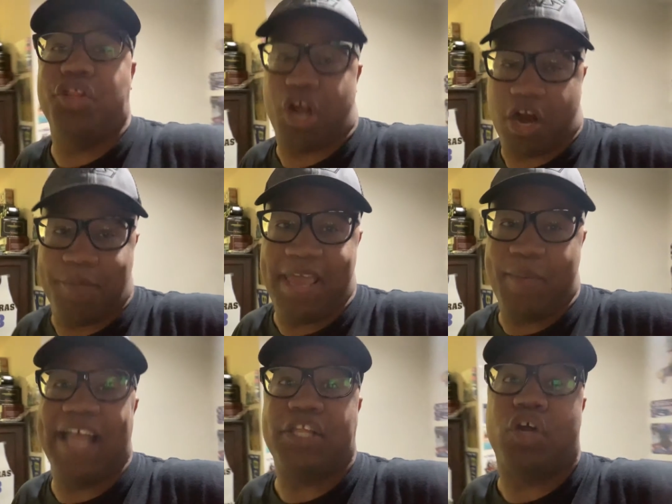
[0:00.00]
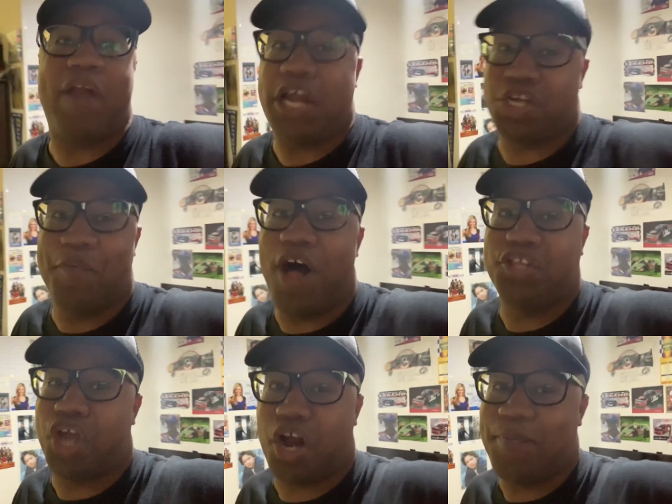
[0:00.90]
derby. We got the crash 'em all
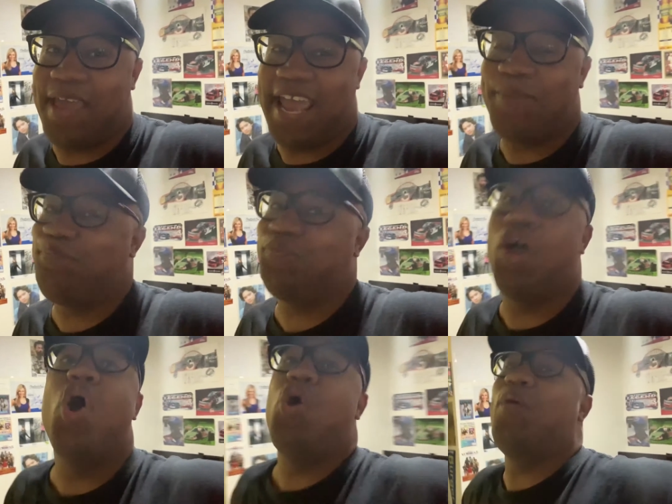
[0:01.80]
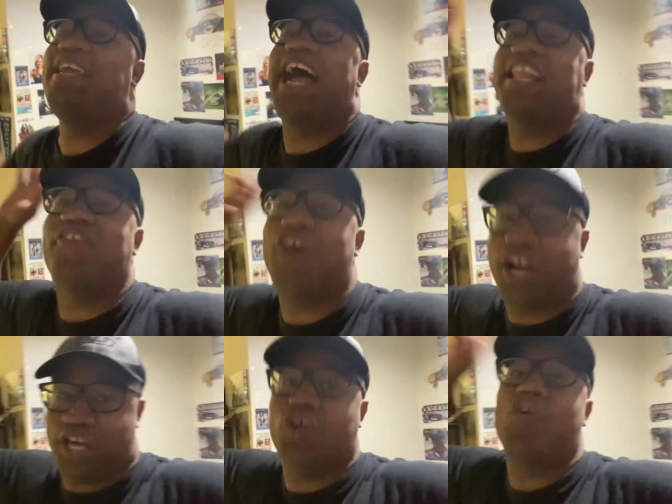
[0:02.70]
derby. We got the
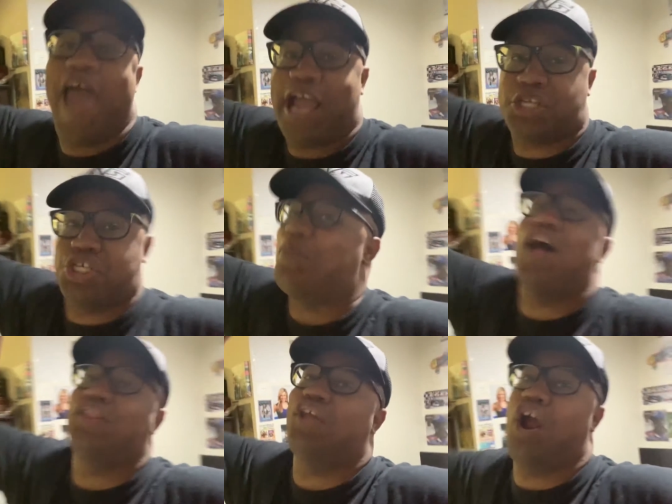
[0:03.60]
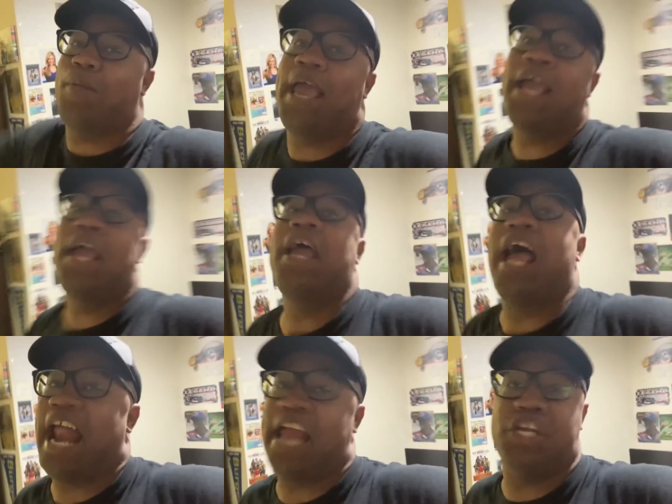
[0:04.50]
fucking crash 'em all derby.
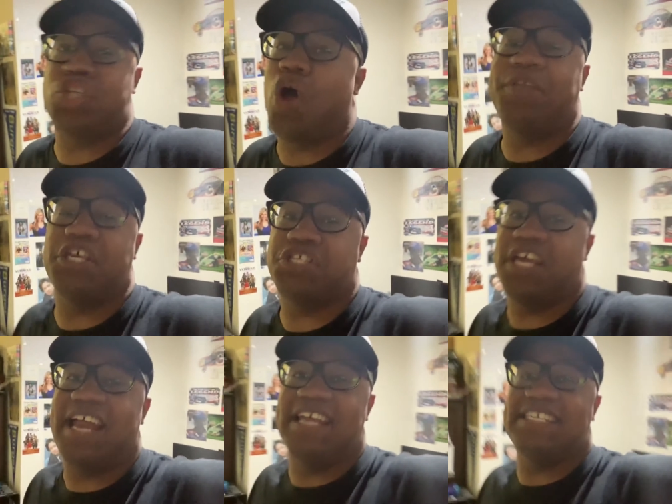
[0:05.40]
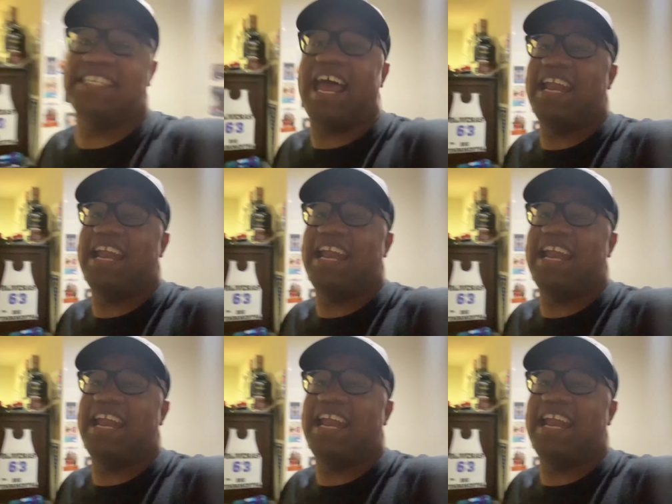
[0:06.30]
I just hope this uh, is not